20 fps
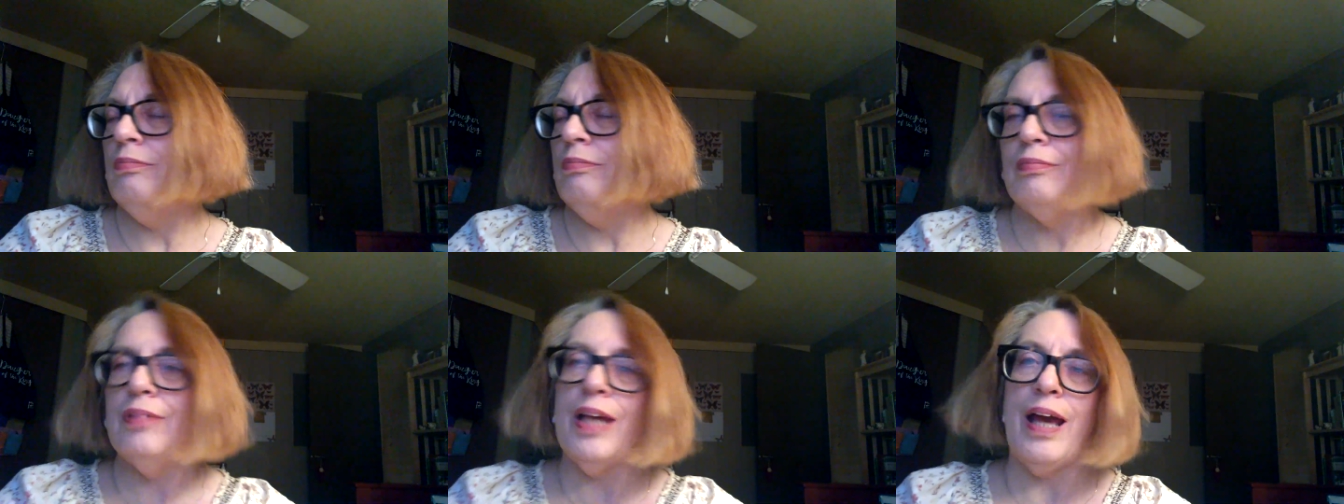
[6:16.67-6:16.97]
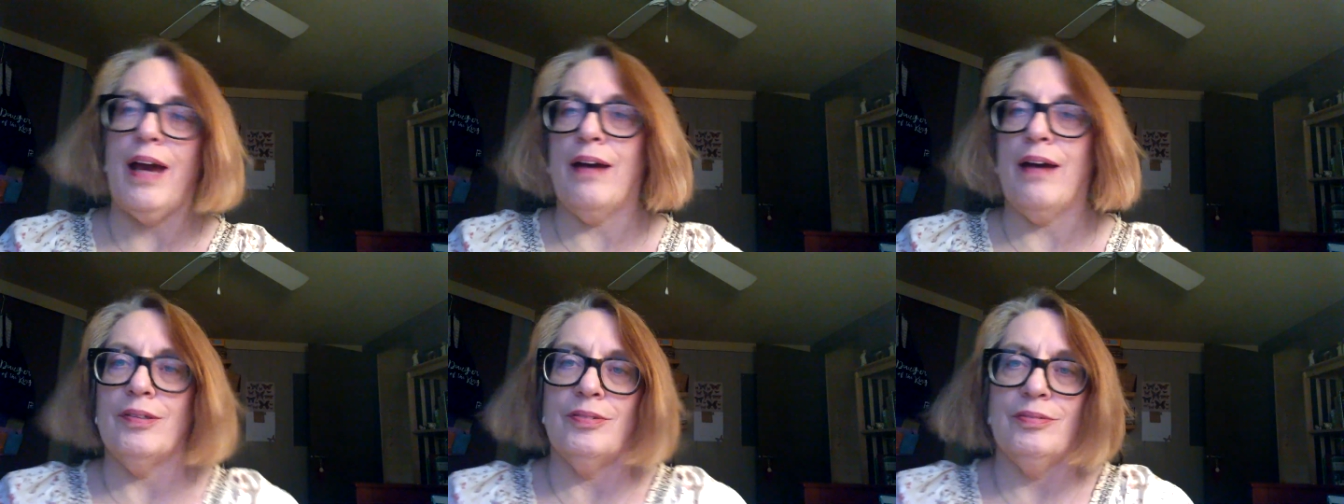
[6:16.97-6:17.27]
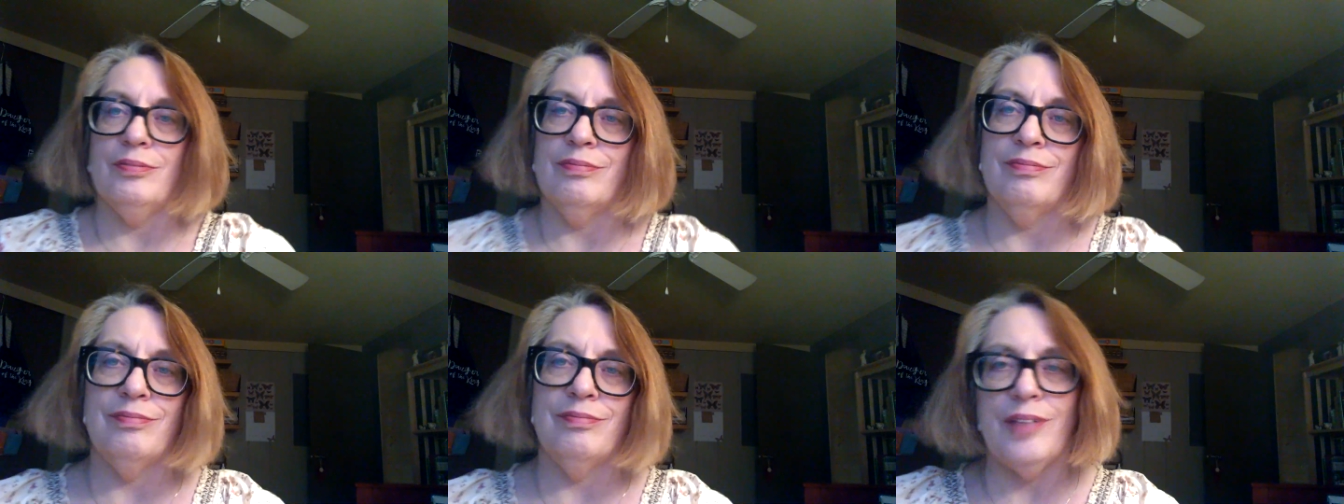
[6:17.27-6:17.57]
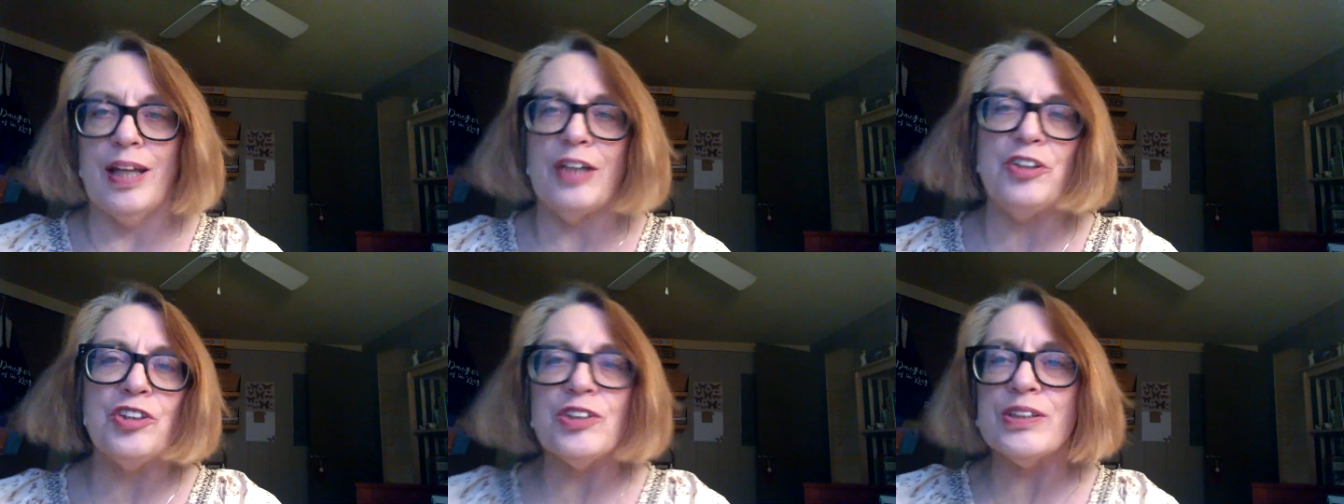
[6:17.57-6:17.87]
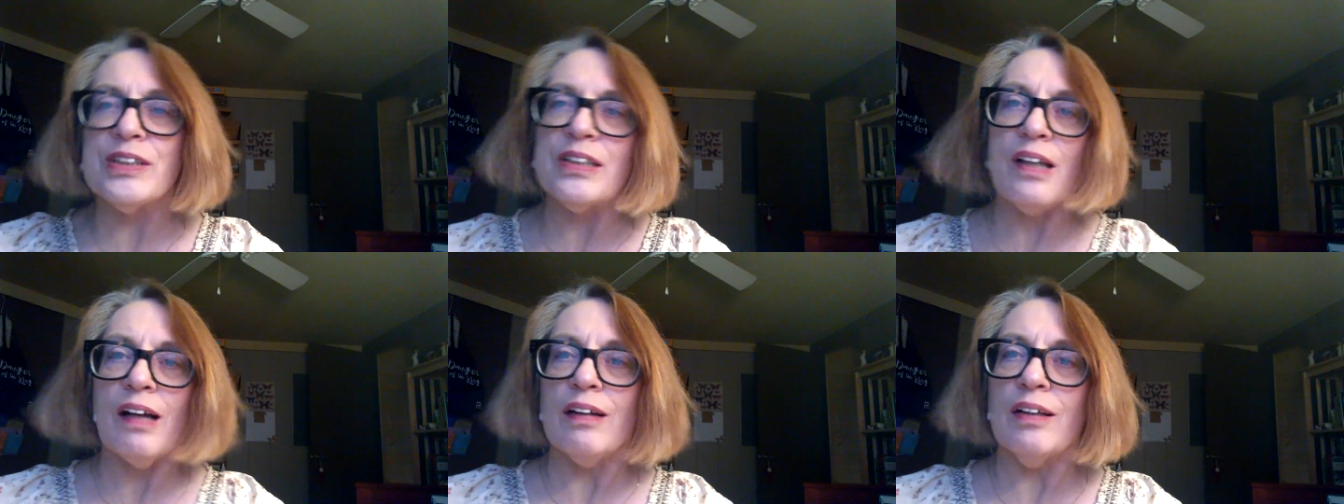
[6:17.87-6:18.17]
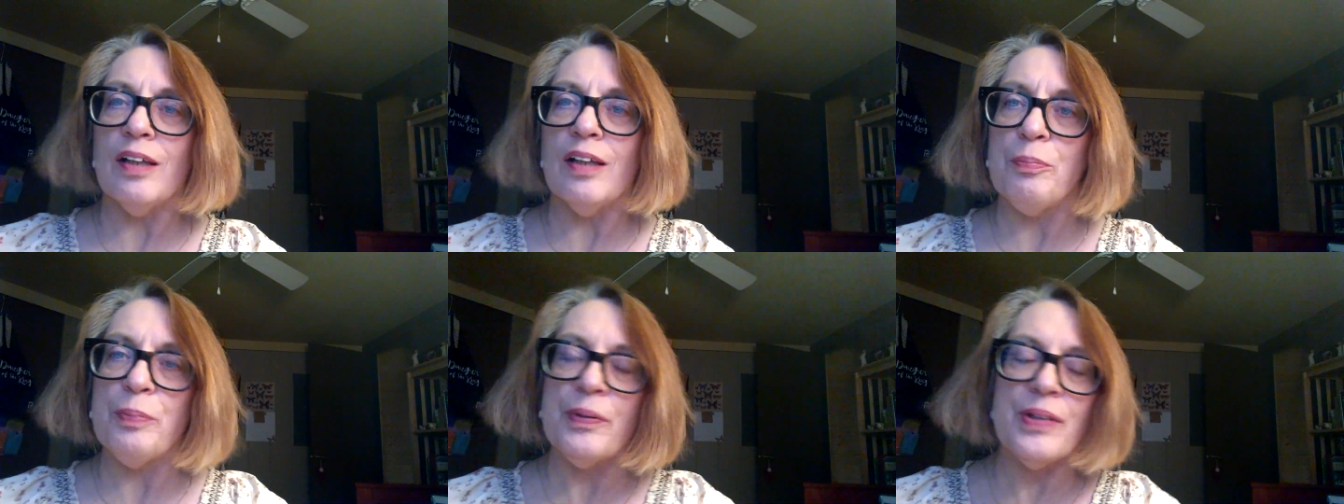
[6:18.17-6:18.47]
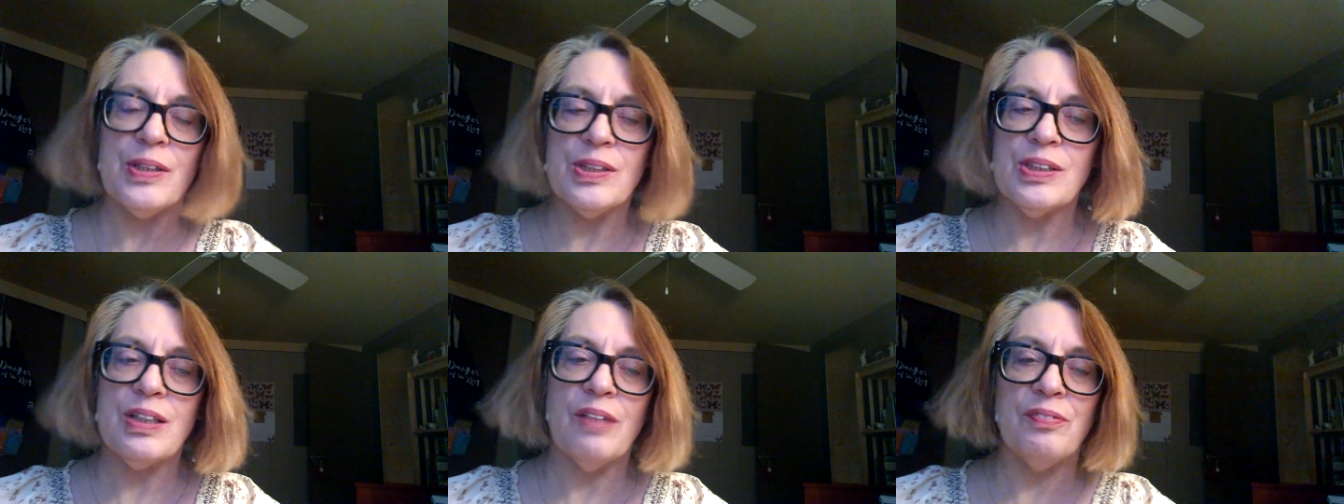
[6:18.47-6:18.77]
yeah. They just snuggle up with
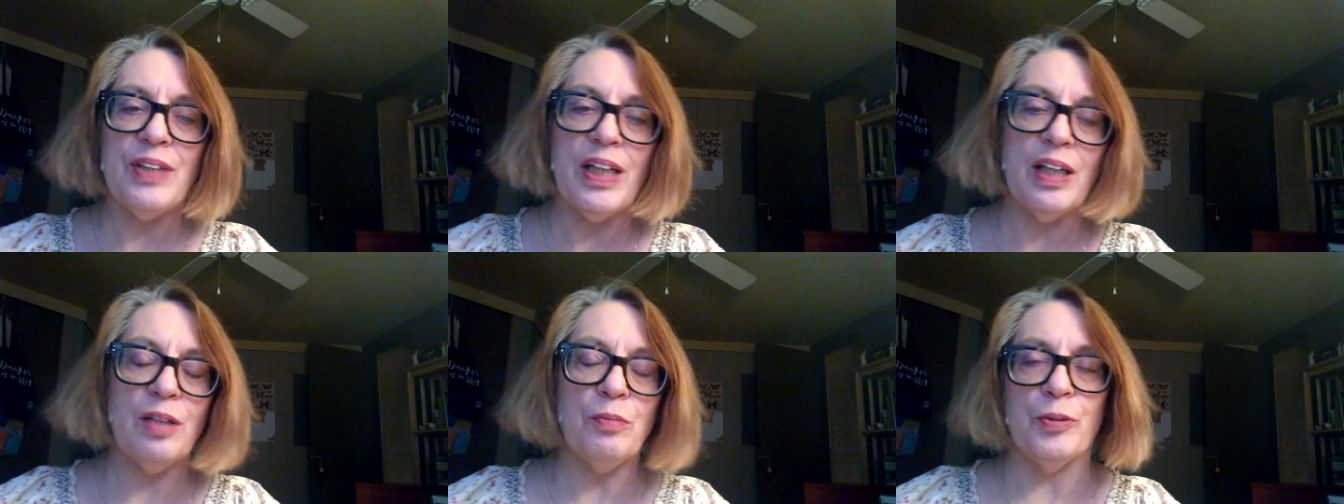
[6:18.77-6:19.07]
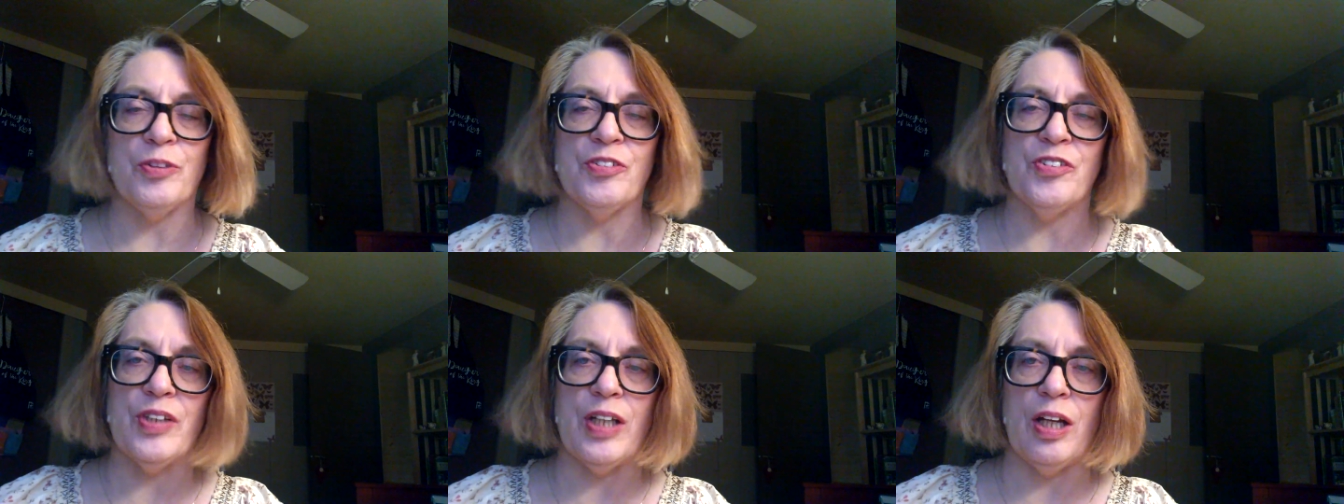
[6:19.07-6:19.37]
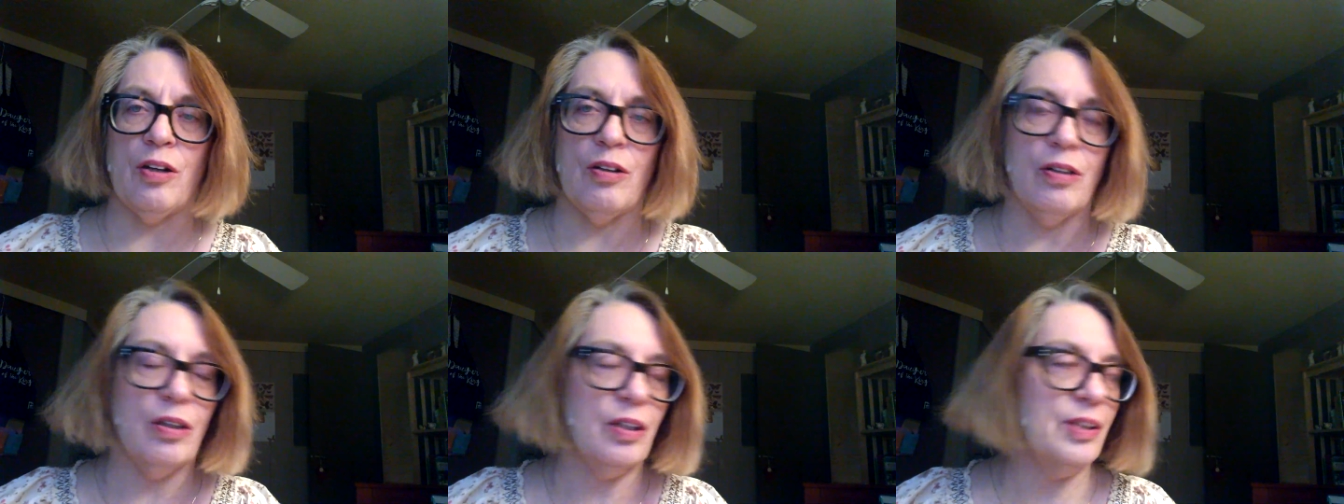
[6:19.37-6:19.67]
the stuffed animals there.